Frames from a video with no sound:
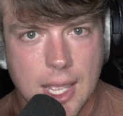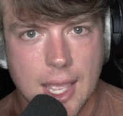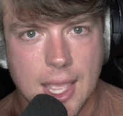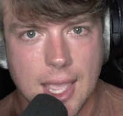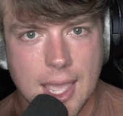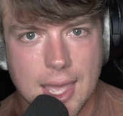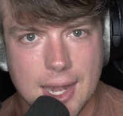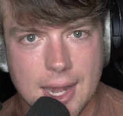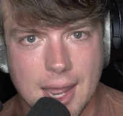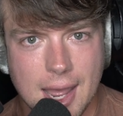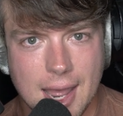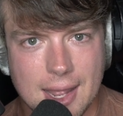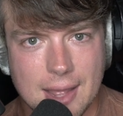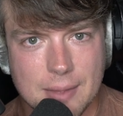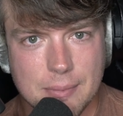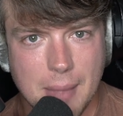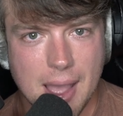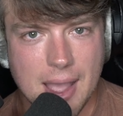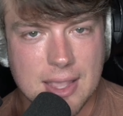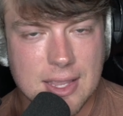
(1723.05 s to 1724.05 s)
And
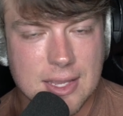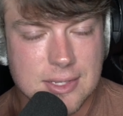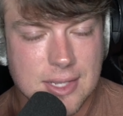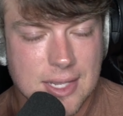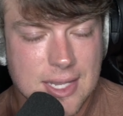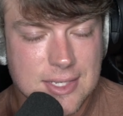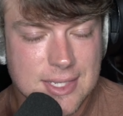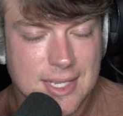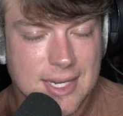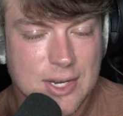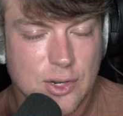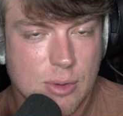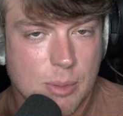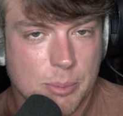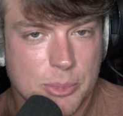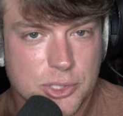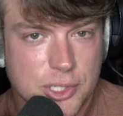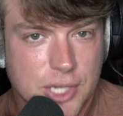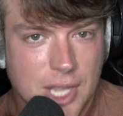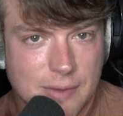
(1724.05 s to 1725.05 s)
he said he
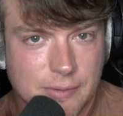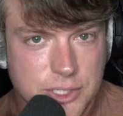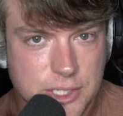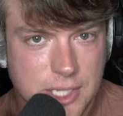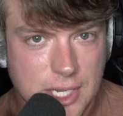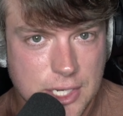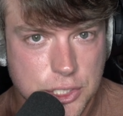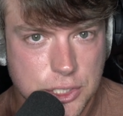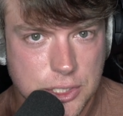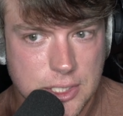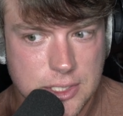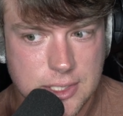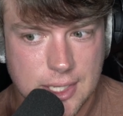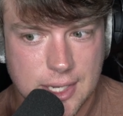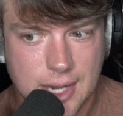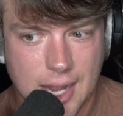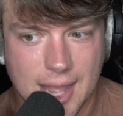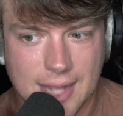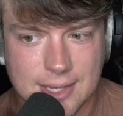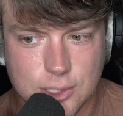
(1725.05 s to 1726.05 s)
remembers the conversation. He
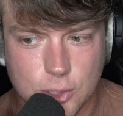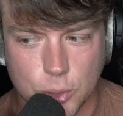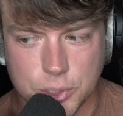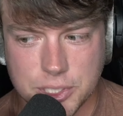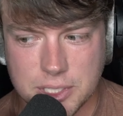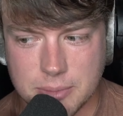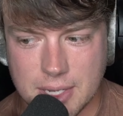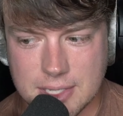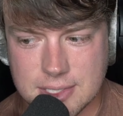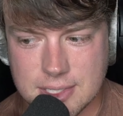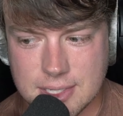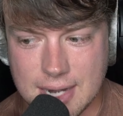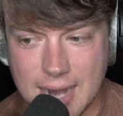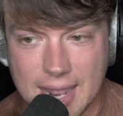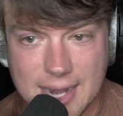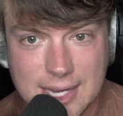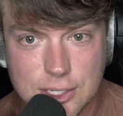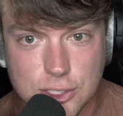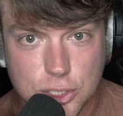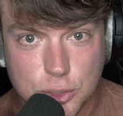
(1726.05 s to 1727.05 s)
said, I told him, I said, and
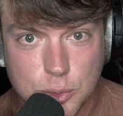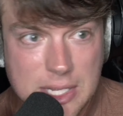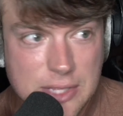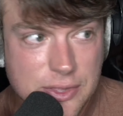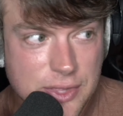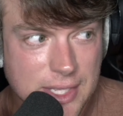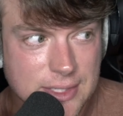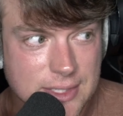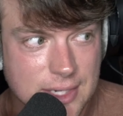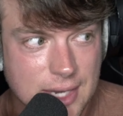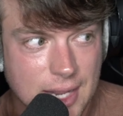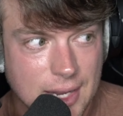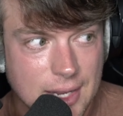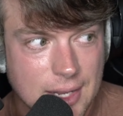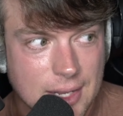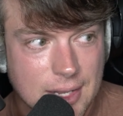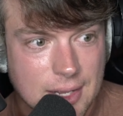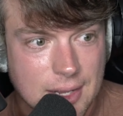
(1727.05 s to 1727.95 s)
I didn't do anything today.